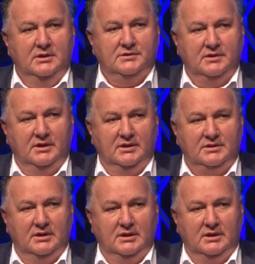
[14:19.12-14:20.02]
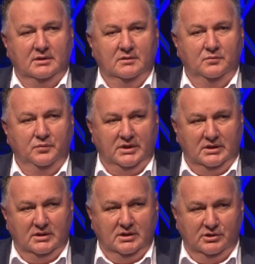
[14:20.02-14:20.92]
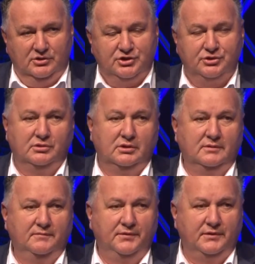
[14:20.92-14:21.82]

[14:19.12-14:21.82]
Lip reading: so that we ensure